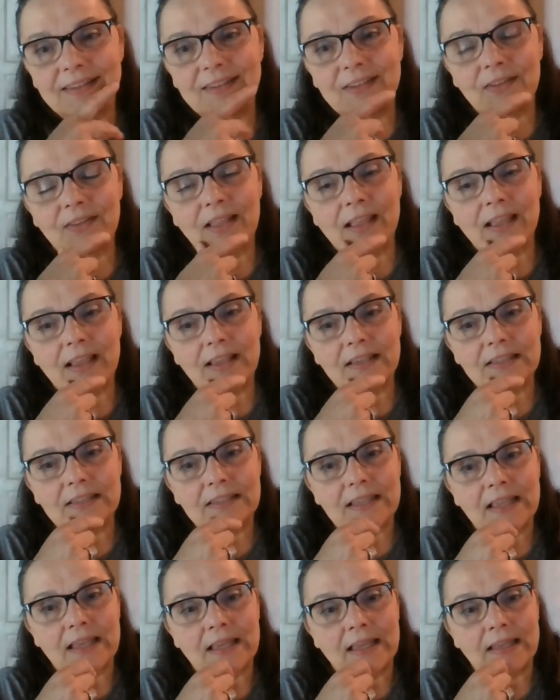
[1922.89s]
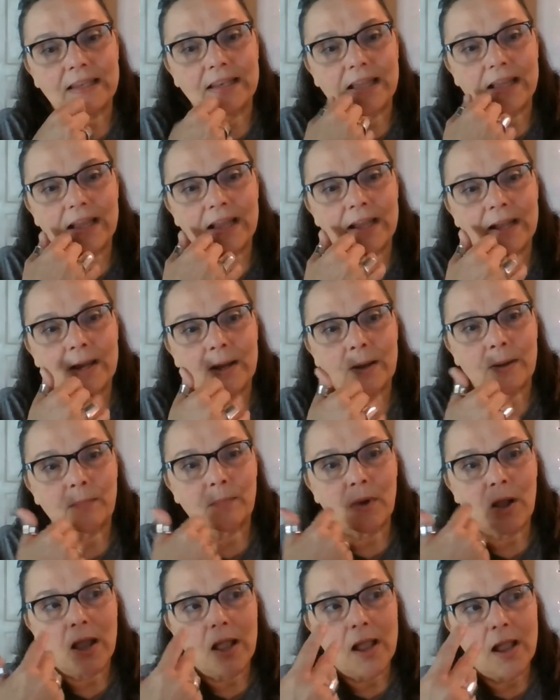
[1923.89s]
So like I said,
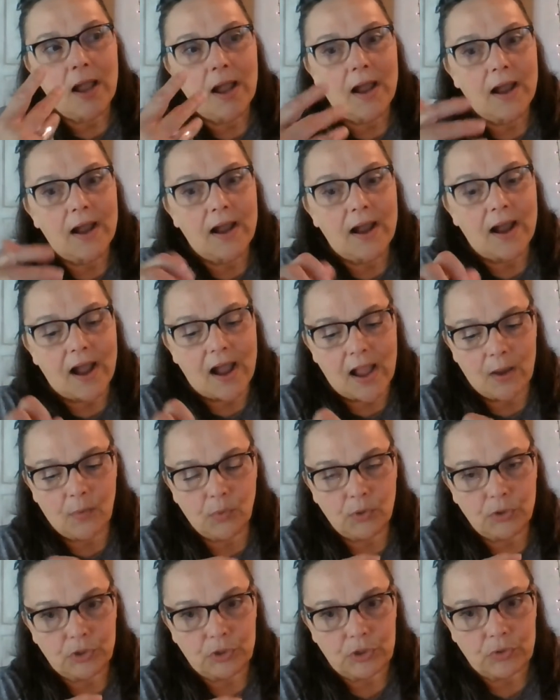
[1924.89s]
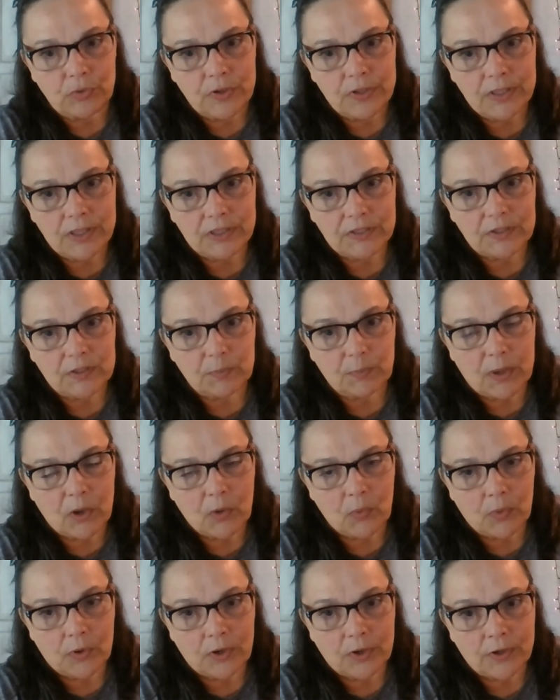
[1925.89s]
um, I was doing this
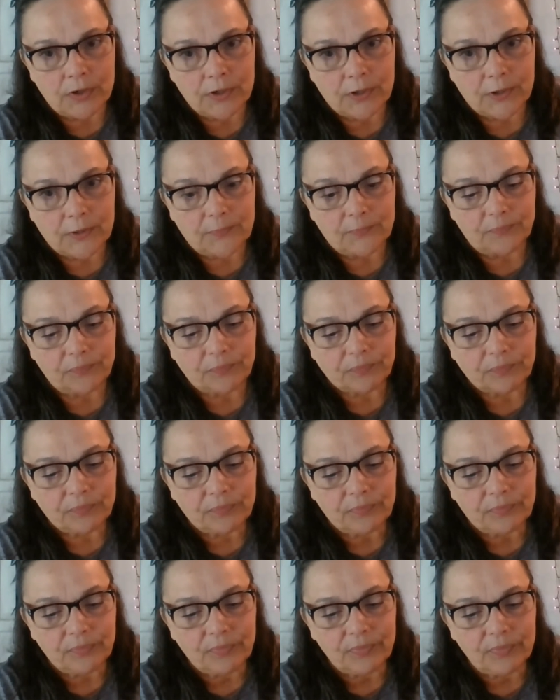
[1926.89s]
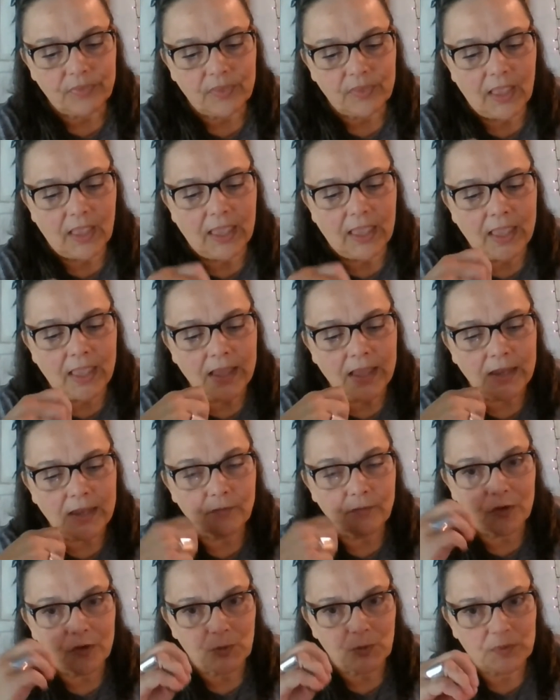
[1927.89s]
spell work
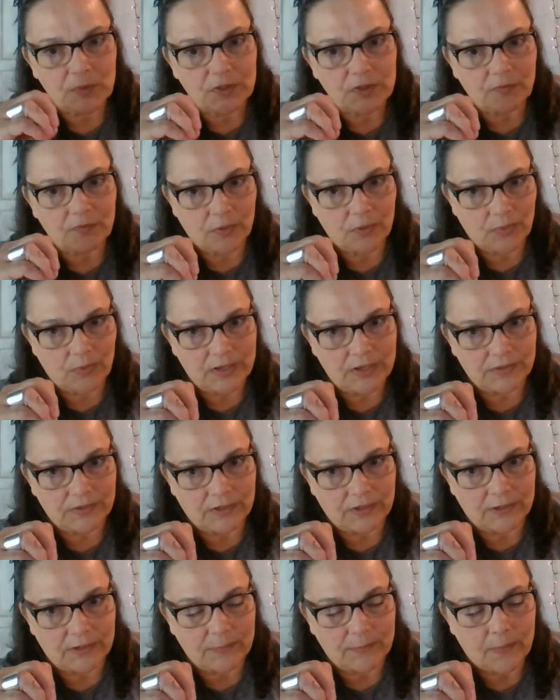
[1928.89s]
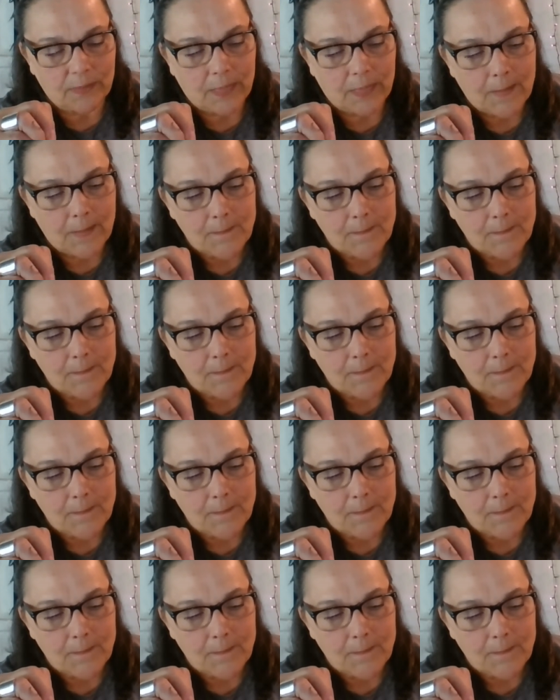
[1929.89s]
and for a specific reason